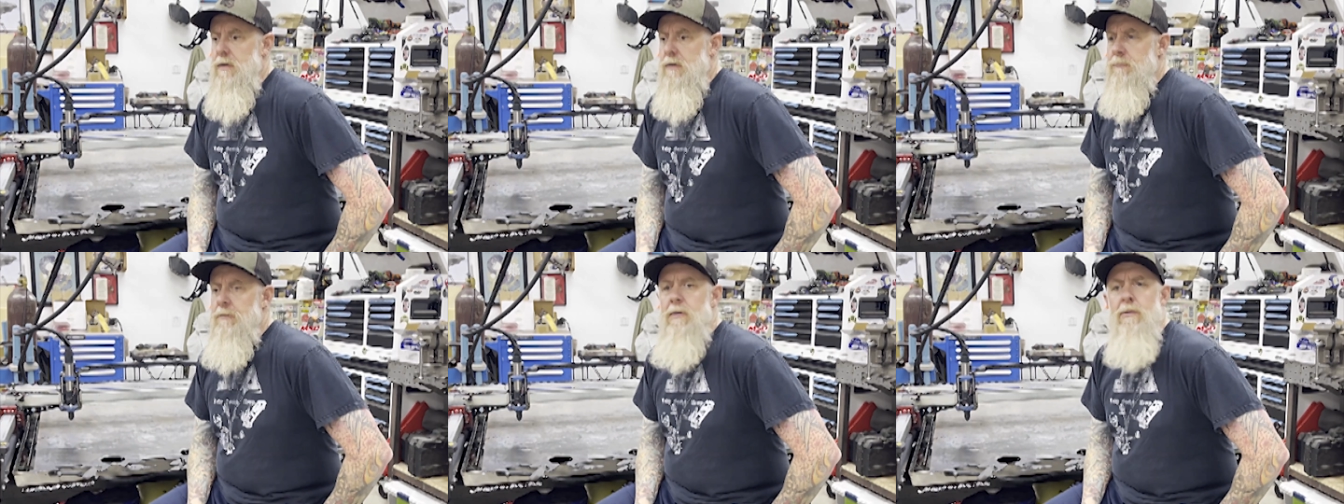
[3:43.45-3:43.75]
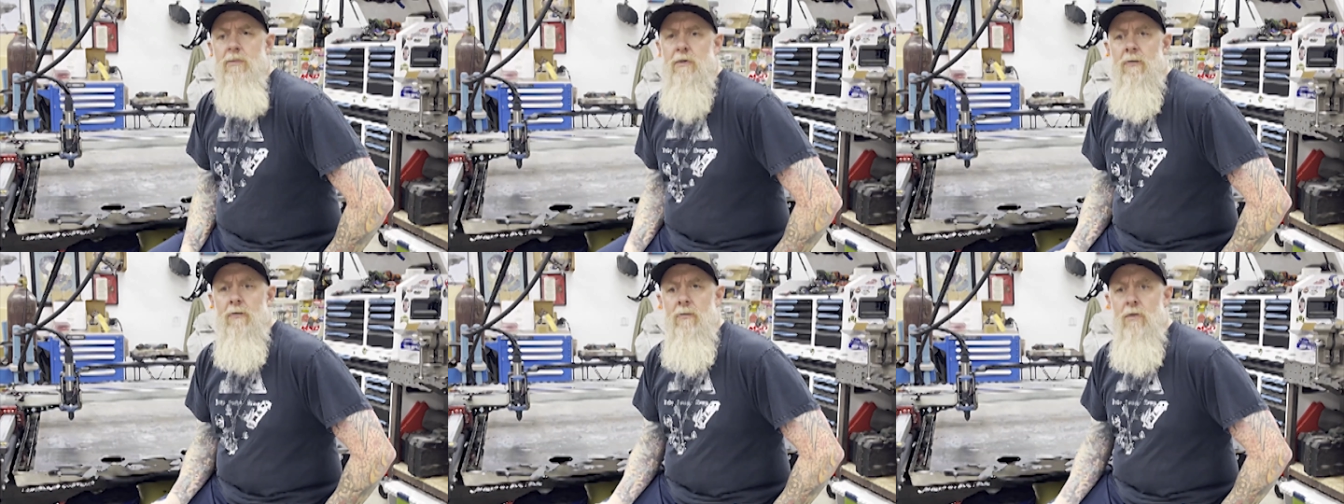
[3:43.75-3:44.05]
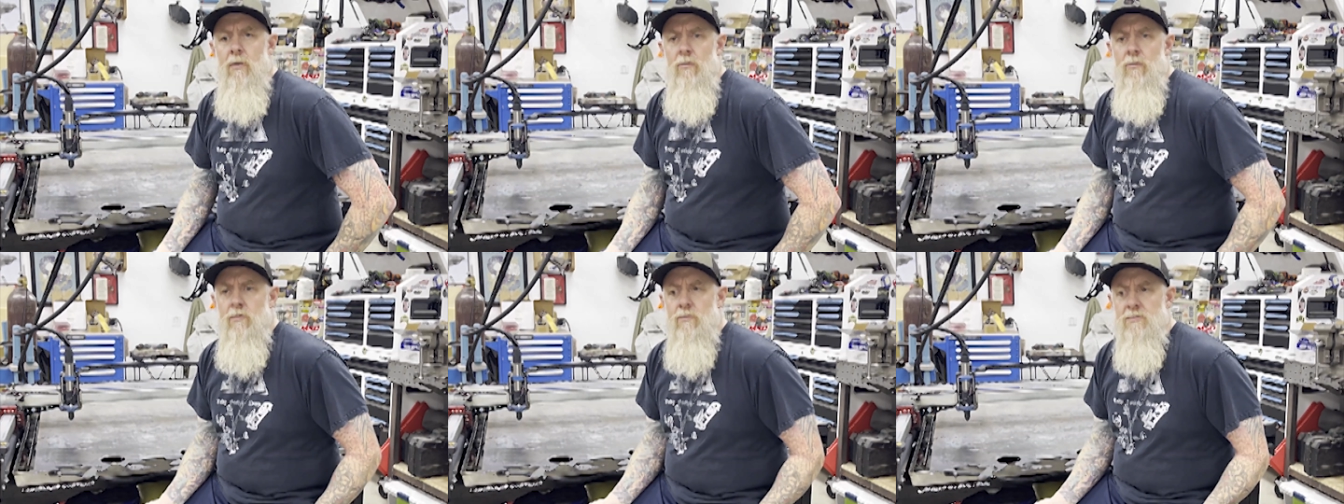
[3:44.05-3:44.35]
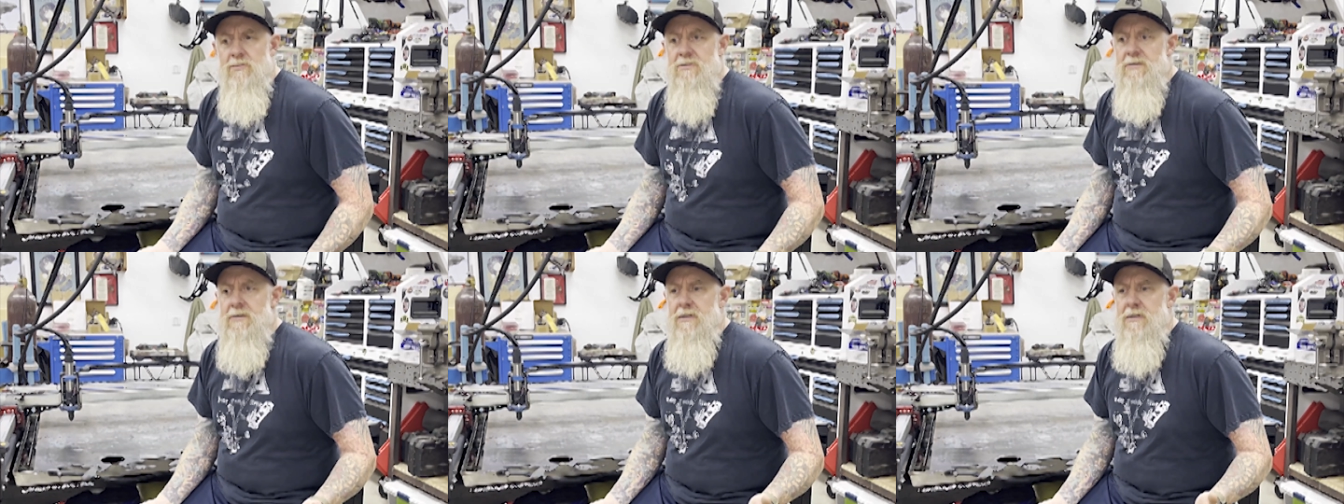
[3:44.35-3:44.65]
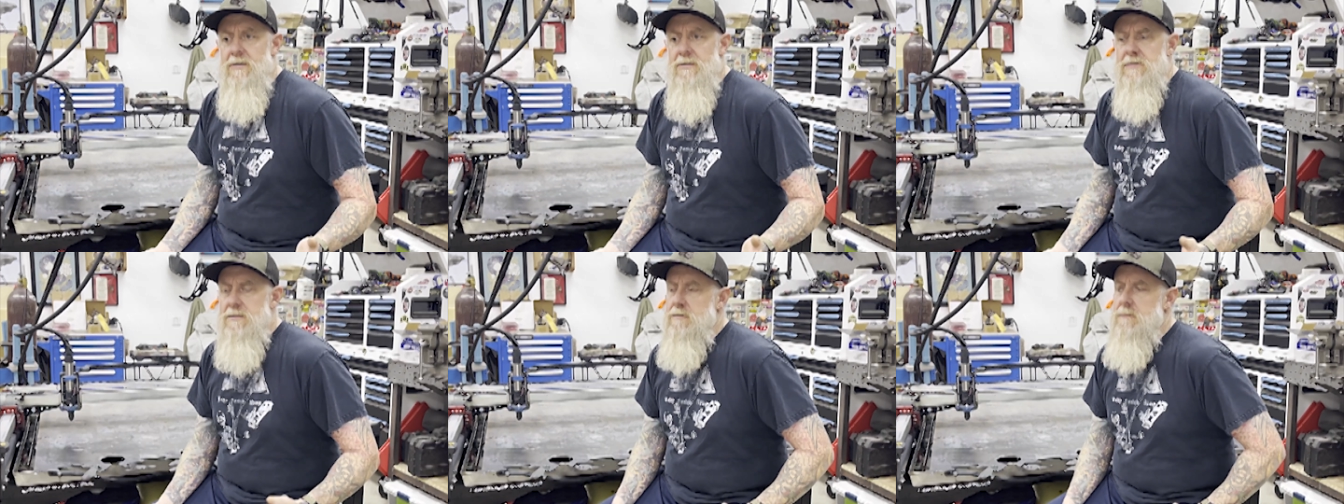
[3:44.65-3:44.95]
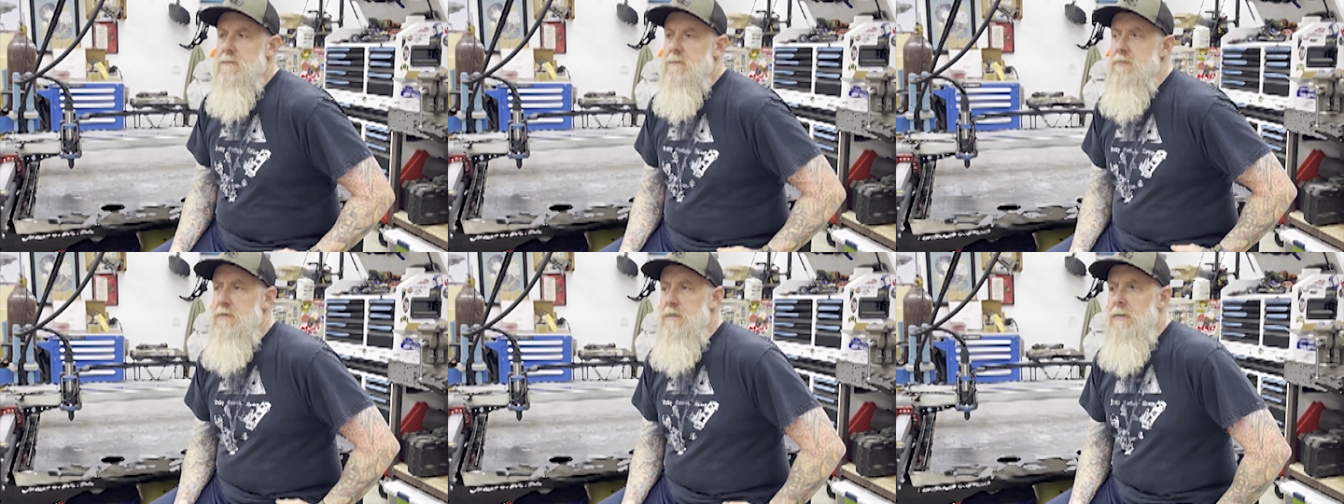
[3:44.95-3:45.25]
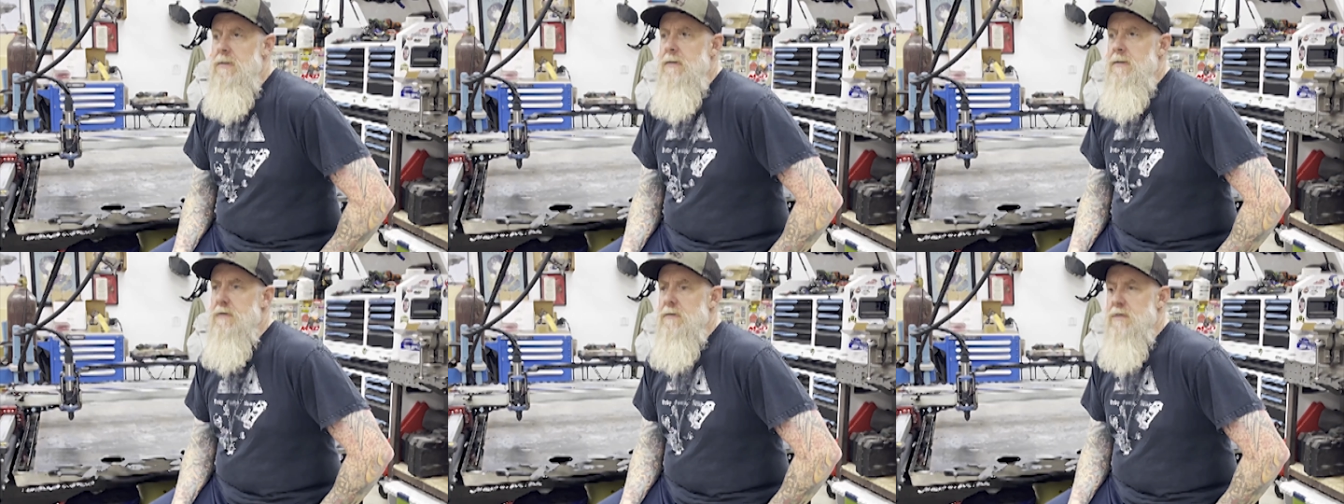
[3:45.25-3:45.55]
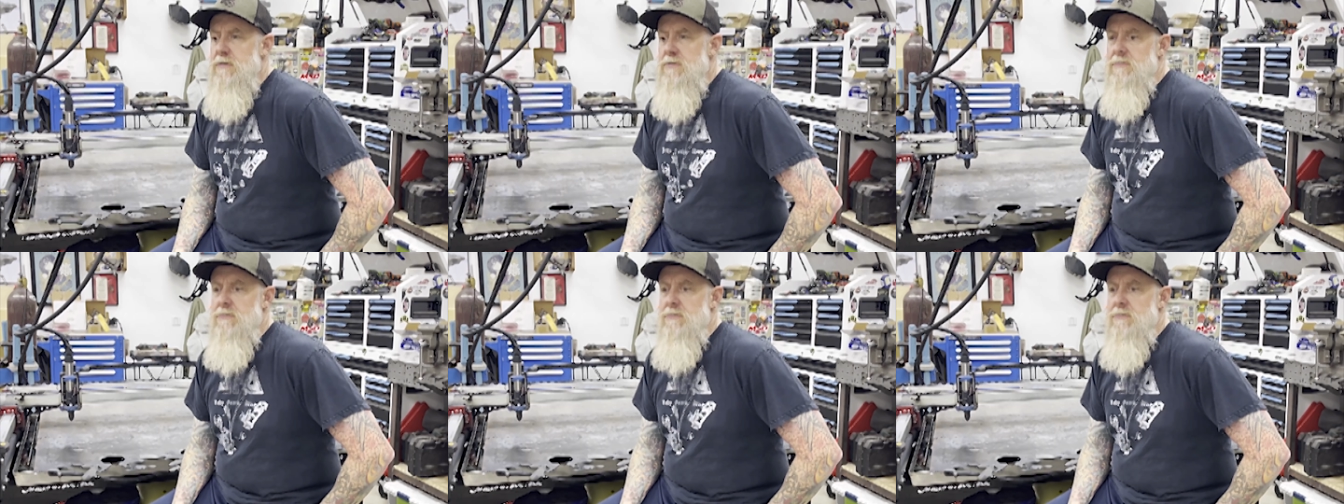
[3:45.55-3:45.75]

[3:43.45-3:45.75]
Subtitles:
people don't know those things unless